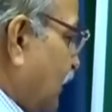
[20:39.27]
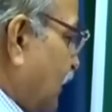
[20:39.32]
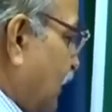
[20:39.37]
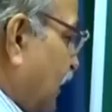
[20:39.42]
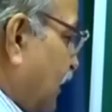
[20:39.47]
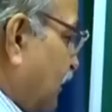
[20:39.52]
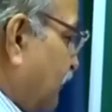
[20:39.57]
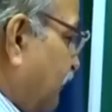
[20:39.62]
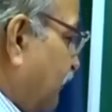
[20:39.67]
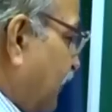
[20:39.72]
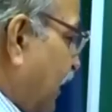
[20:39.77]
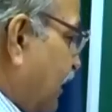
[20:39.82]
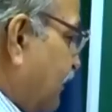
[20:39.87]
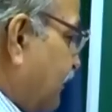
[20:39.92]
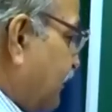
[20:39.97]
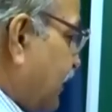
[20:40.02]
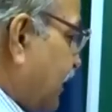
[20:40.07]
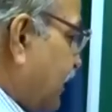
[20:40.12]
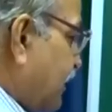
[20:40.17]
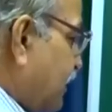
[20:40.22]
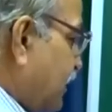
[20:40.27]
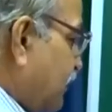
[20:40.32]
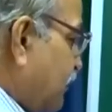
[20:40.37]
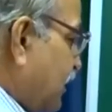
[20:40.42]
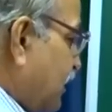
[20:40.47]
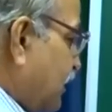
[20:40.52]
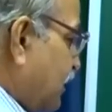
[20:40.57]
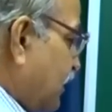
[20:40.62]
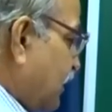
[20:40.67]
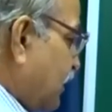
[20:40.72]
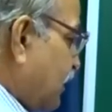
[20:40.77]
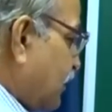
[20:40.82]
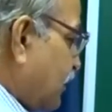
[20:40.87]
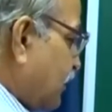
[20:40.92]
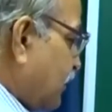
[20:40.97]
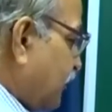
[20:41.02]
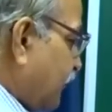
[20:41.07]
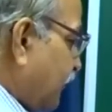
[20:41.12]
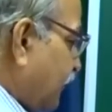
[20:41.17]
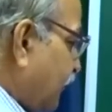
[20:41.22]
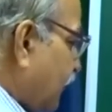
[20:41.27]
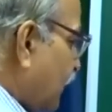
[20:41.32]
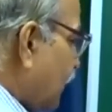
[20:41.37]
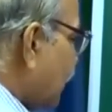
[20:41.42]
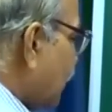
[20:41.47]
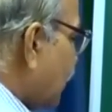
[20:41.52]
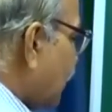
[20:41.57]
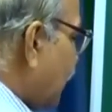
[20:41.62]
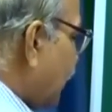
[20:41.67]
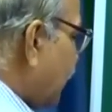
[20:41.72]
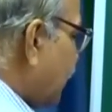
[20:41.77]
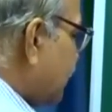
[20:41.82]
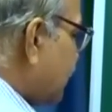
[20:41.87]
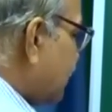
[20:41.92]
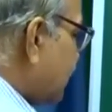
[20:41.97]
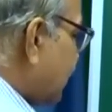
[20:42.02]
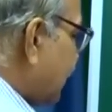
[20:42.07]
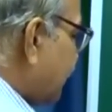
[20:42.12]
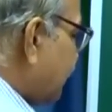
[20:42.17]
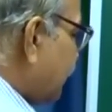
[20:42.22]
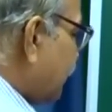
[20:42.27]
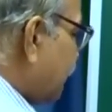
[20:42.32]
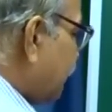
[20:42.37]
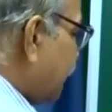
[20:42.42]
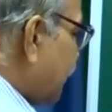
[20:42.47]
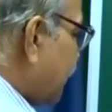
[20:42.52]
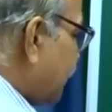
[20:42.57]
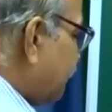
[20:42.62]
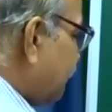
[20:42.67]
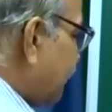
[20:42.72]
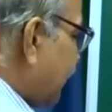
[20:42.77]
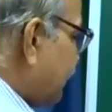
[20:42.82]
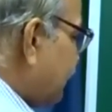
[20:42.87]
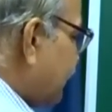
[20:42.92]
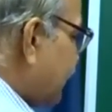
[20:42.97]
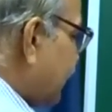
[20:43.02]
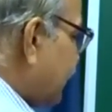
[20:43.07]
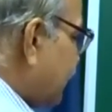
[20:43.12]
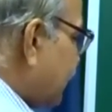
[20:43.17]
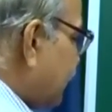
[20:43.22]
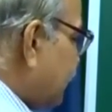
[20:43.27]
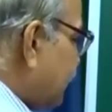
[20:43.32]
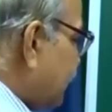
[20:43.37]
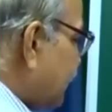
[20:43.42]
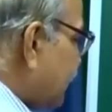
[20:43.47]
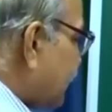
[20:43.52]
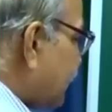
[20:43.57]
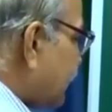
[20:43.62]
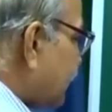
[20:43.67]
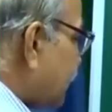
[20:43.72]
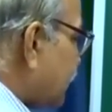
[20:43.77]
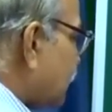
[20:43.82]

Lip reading: then 5 centimeters and 7.5 centimeters.